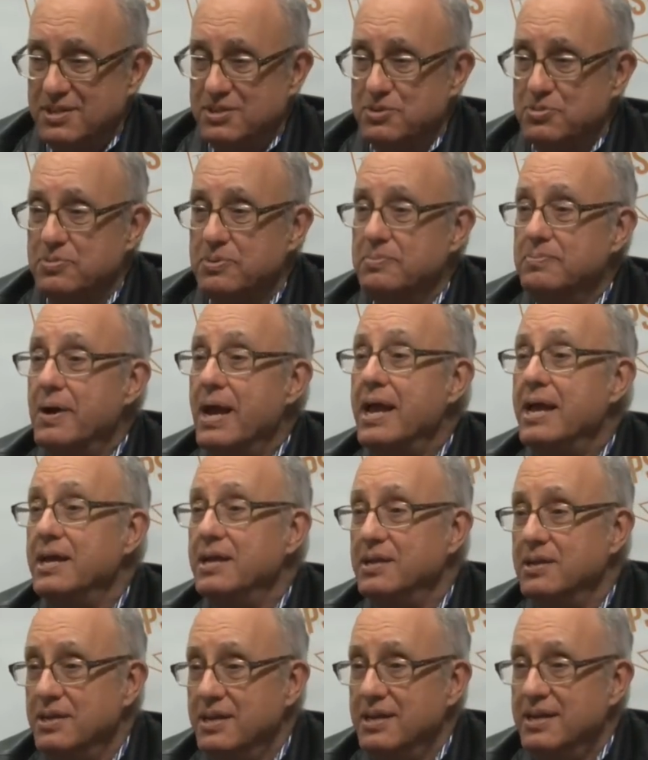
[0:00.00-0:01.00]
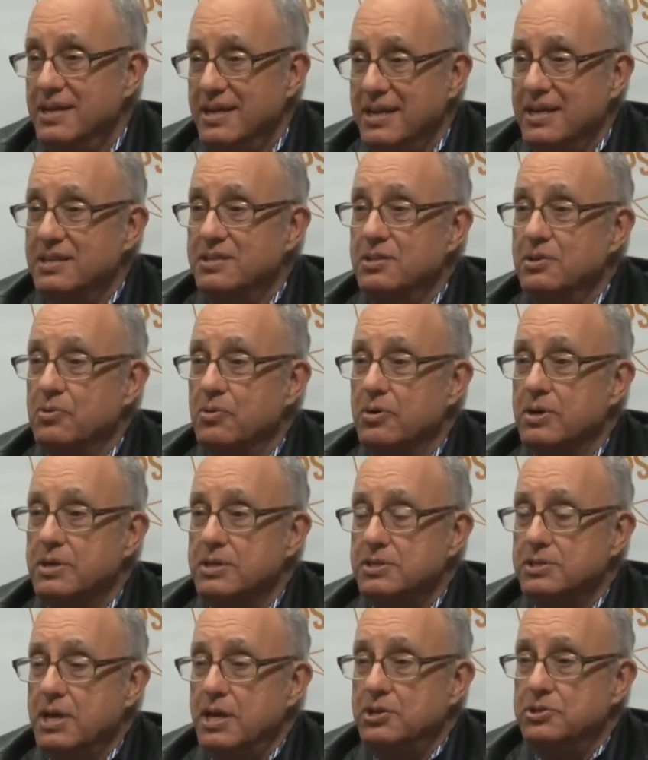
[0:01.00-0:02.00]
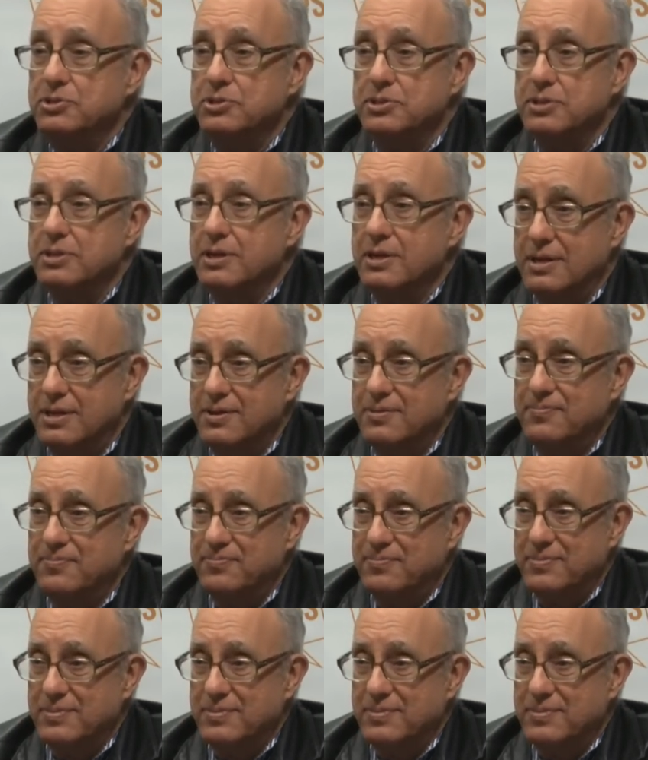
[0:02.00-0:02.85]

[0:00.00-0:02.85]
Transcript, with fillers: to remain mm-hmm. in the organization. So tenure